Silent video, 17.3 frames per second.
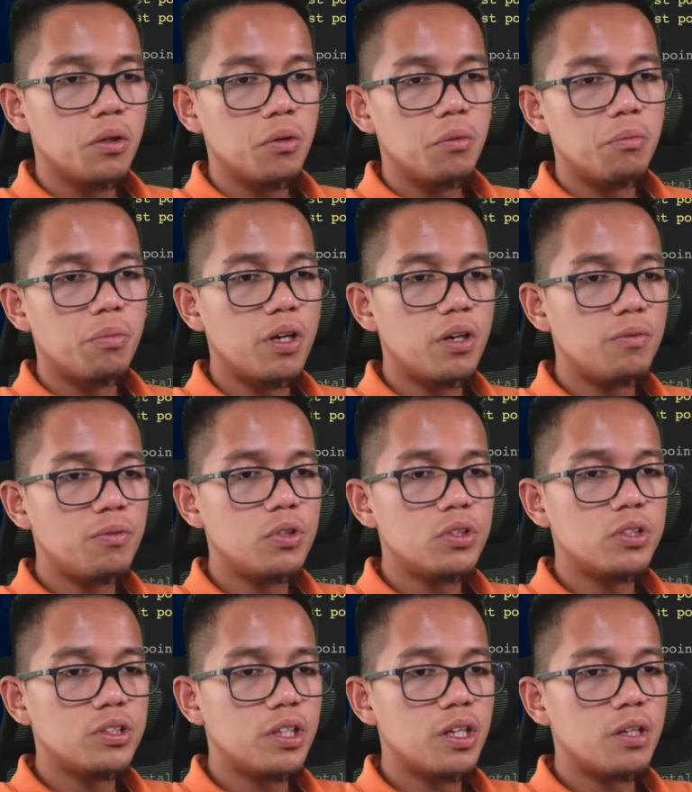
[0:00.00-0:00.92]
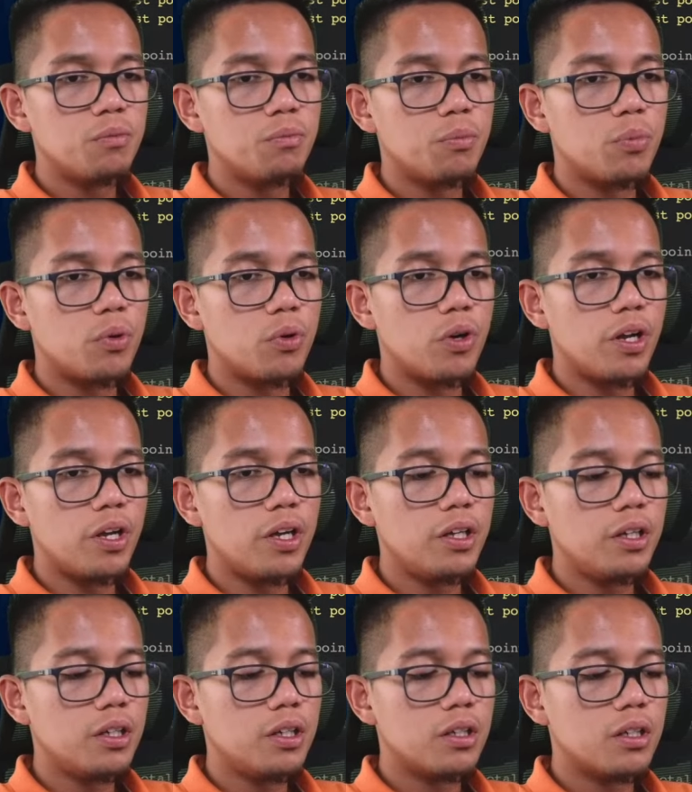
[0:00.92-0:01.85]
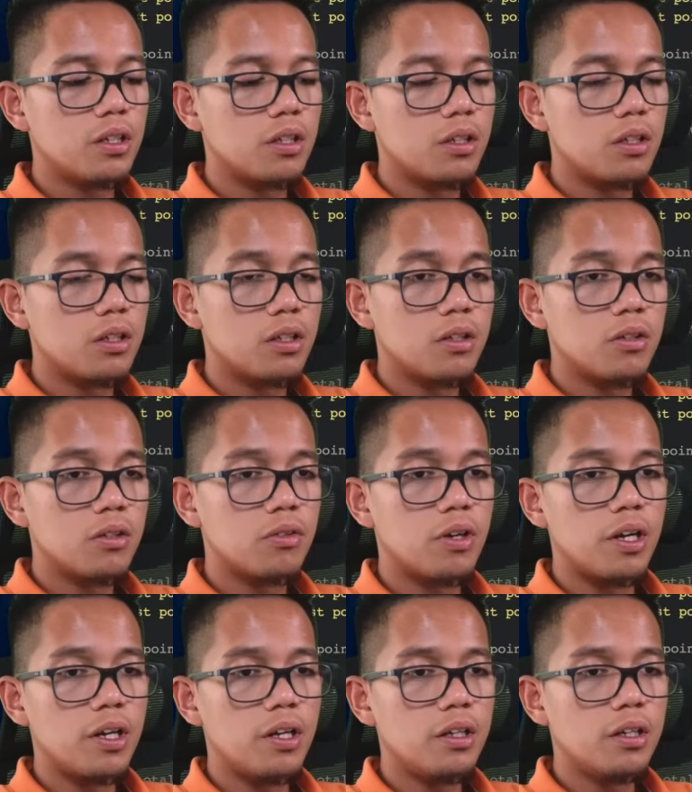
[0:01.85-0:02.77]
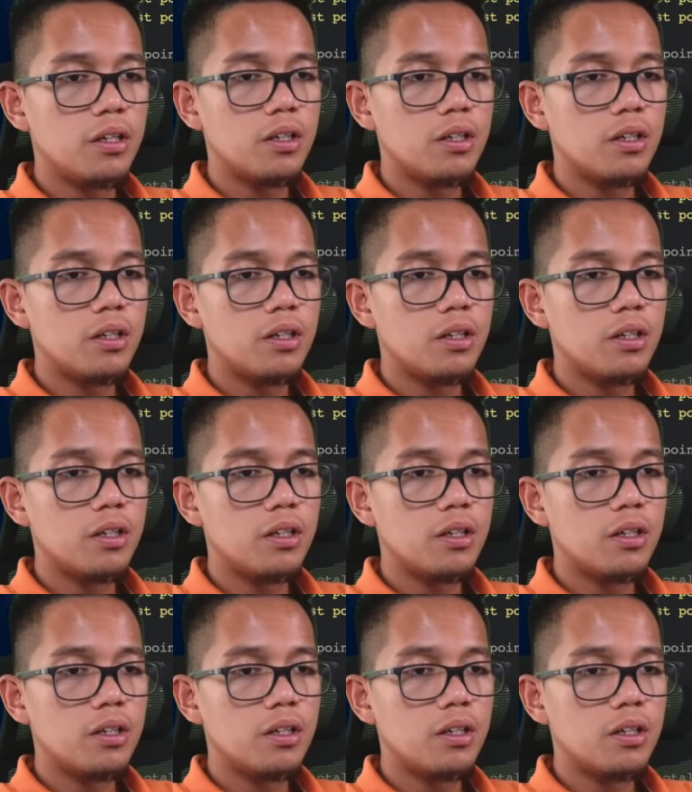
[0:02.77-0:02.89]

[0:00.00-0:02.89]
But if you say break, right,